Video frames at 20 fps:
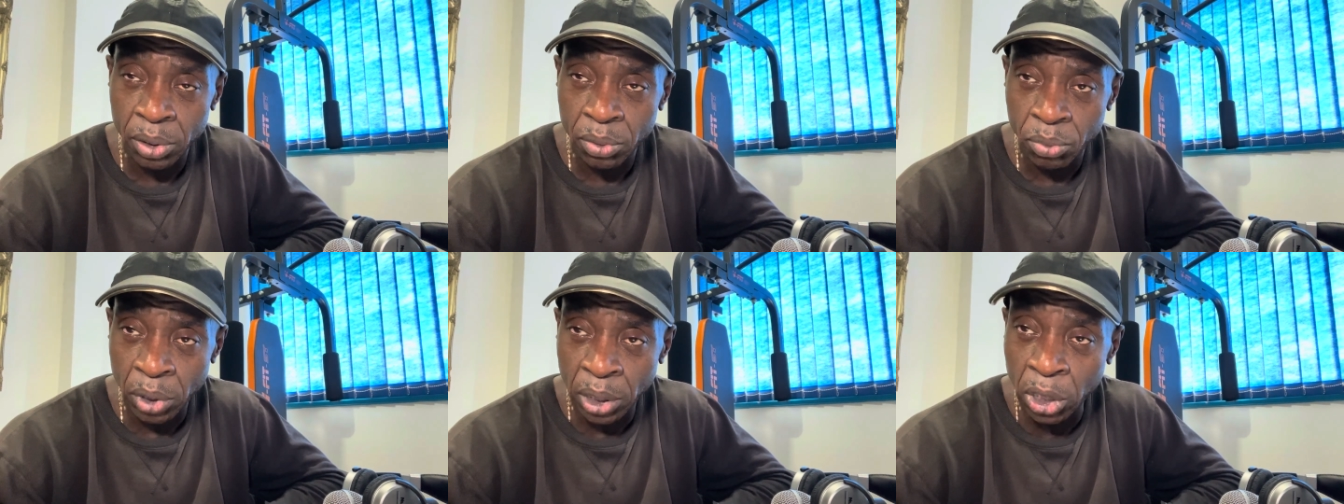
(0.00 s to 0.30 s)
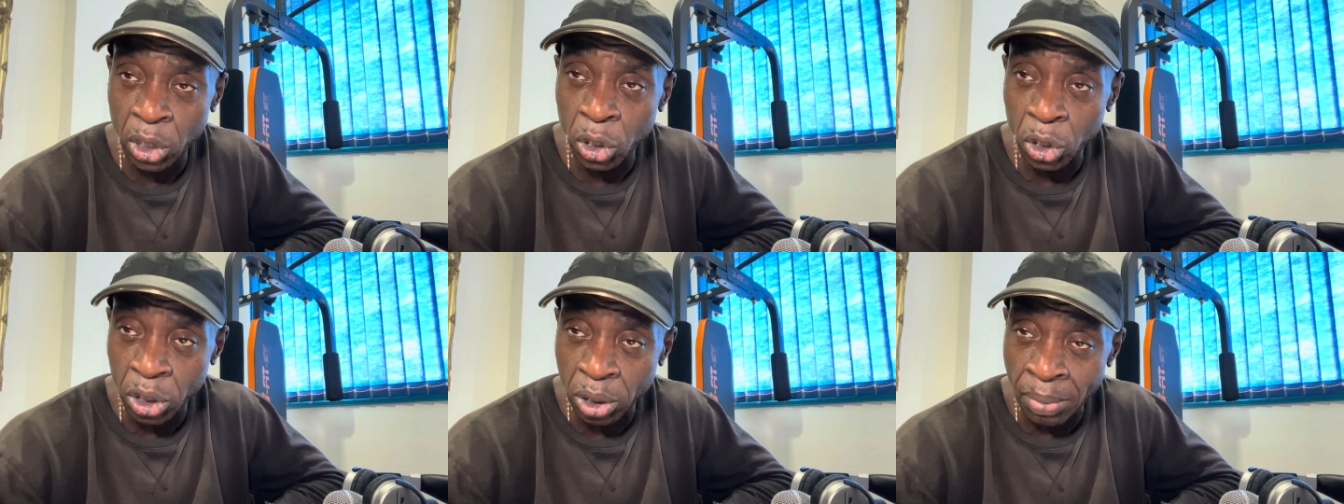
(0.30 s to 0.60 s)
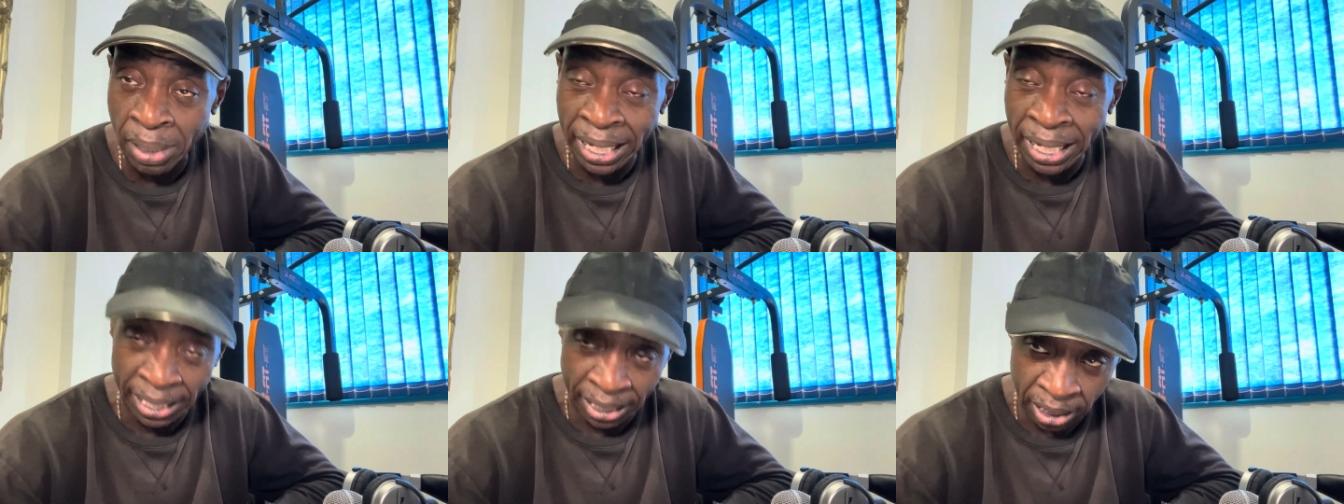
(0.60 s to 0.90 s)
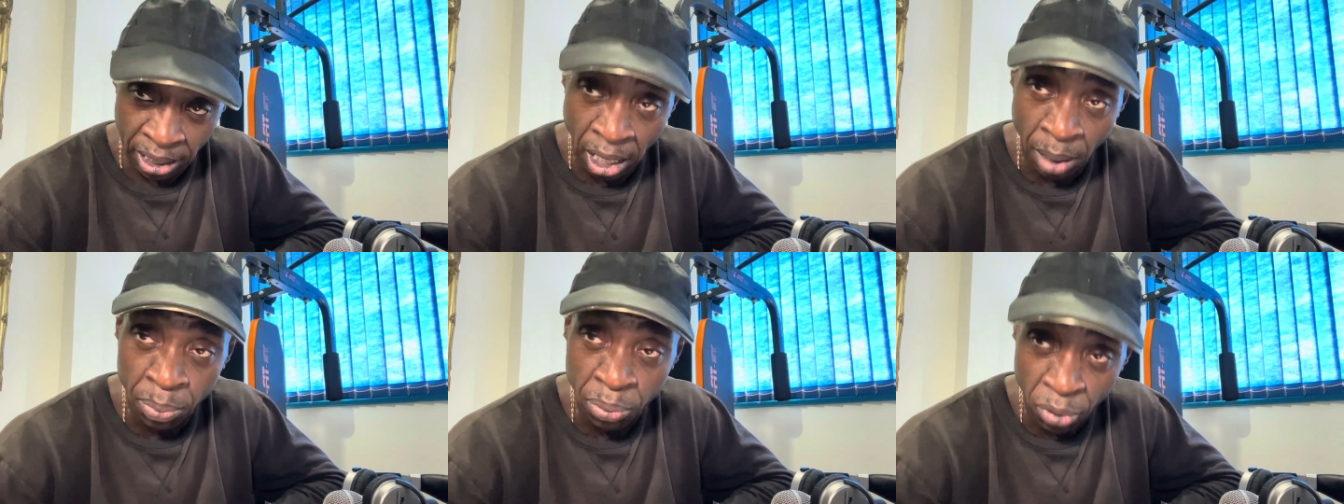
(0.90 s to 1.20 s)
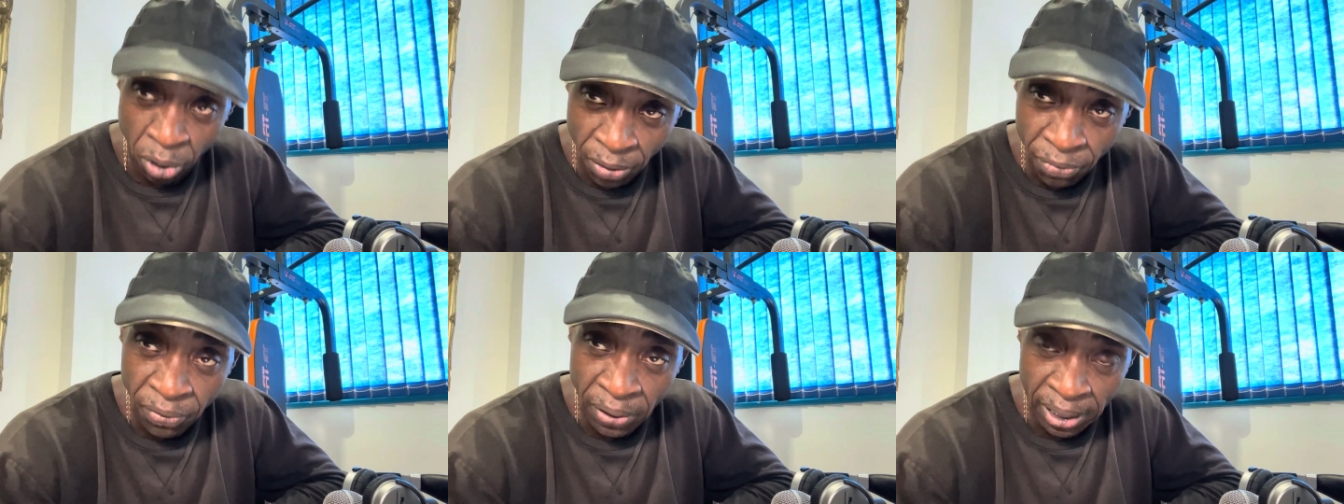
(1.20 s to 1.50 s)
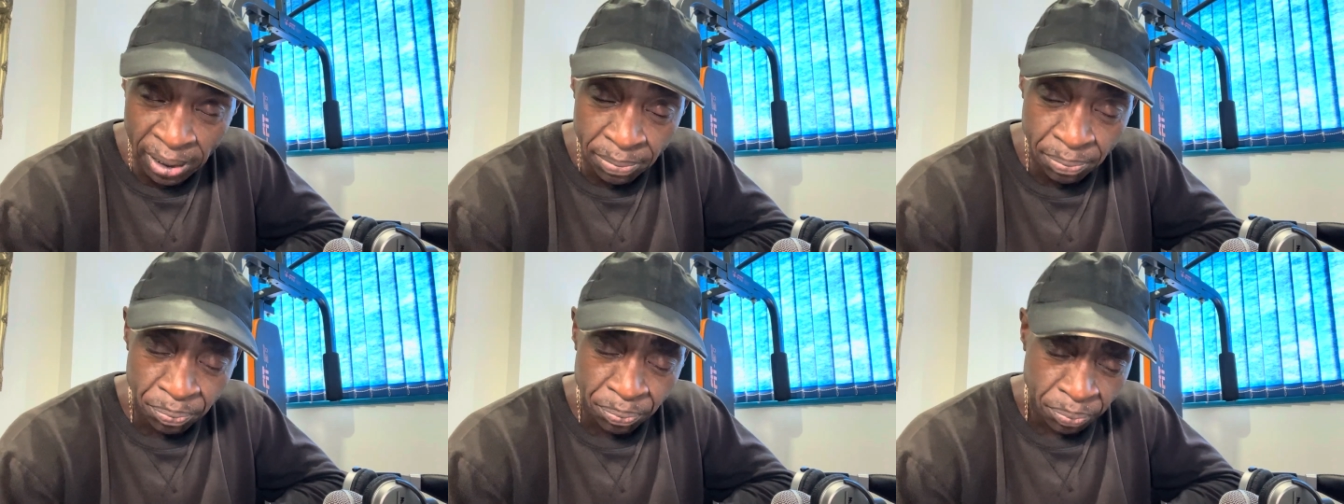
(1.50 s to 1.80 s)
when you're used to making a profit,